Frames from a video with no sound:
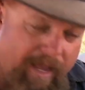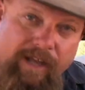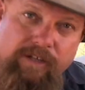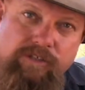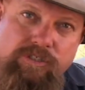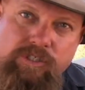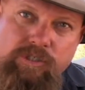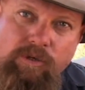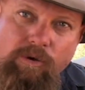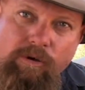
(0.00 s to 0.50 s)
the
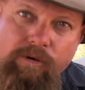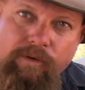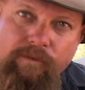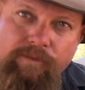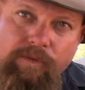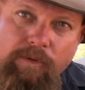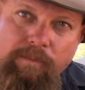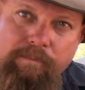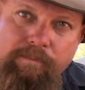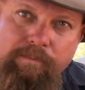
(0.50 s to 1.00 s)
outside
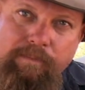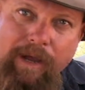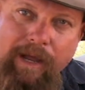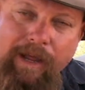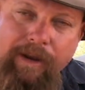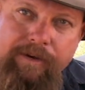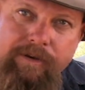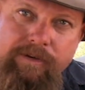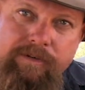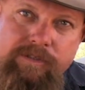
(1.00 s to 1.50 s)
of the
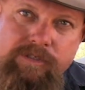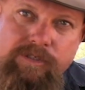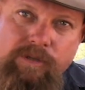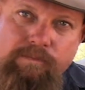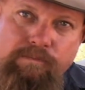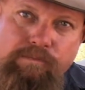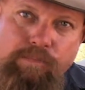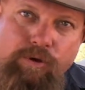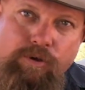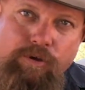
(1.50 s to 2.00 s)
bun
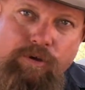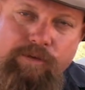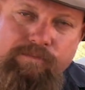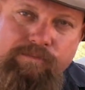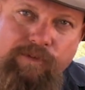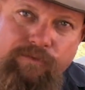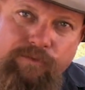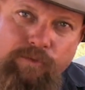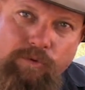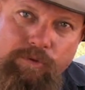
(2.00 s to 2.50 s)
to
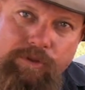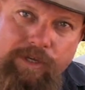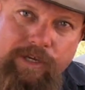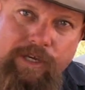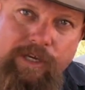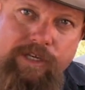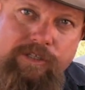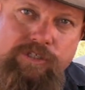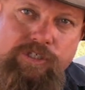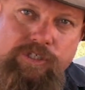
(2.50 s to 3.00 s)
burn before the
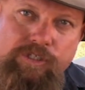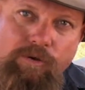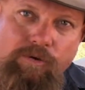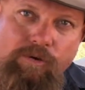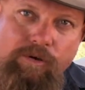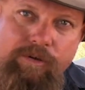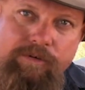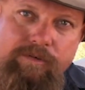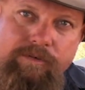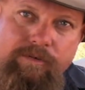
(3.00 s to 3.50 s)

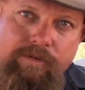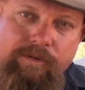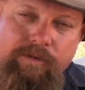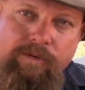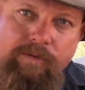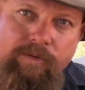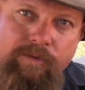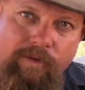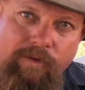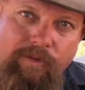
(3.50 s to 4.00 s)
inside
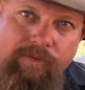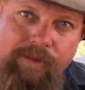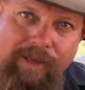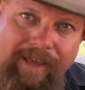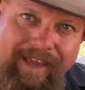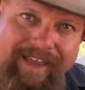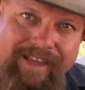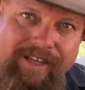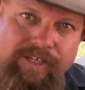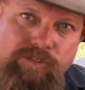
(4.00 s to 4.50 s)
and
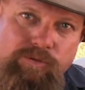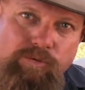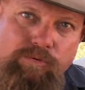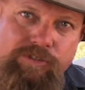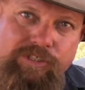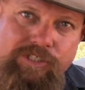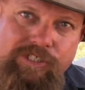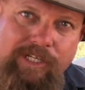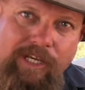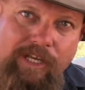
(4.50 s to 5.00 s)
the egg is
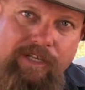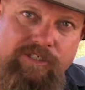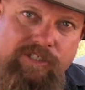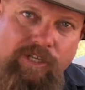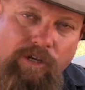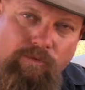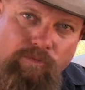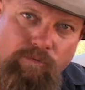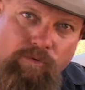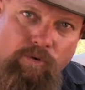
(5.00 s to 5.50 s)
all set.
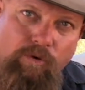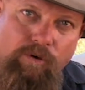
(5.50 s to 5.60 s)
So